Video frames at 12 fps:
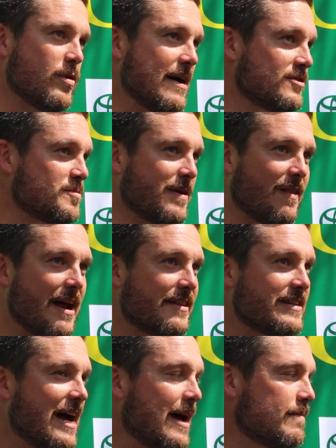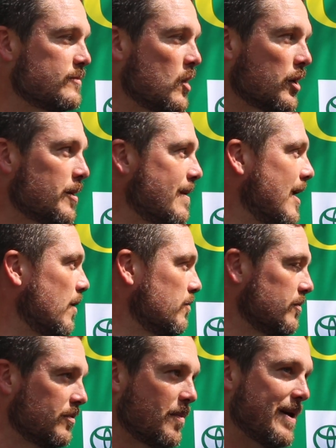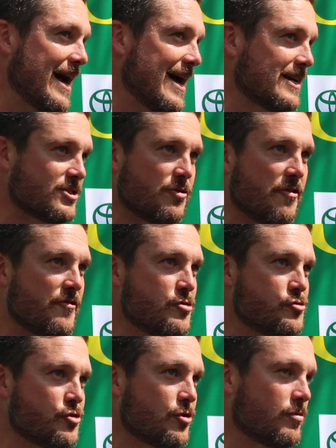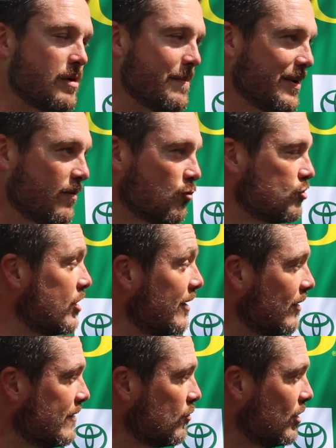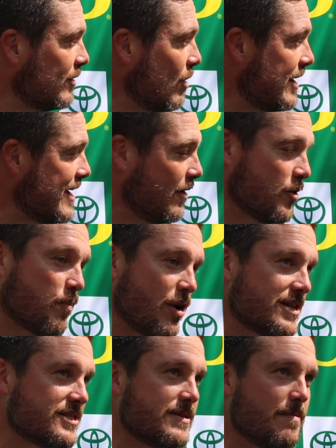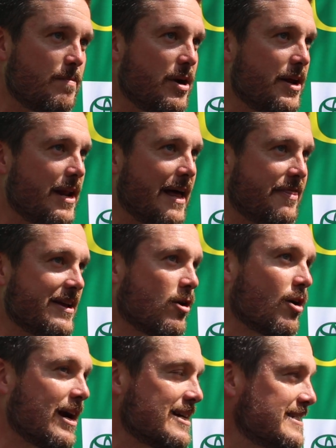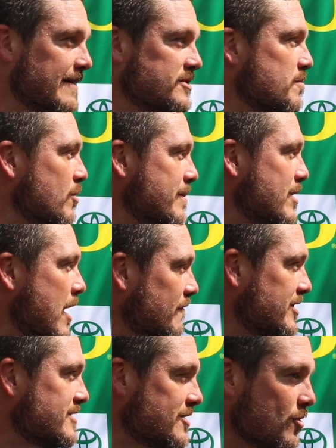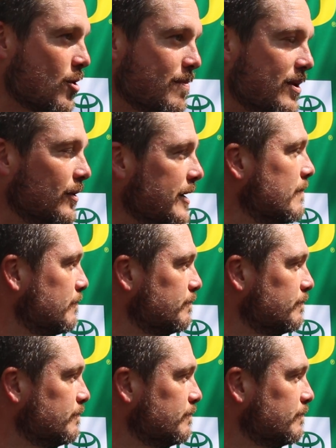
We haven't spent a lot of time talking about the past or the future. I mean, we're trying to live really right now in the present, but I think our guys have supreme confidence in their ability.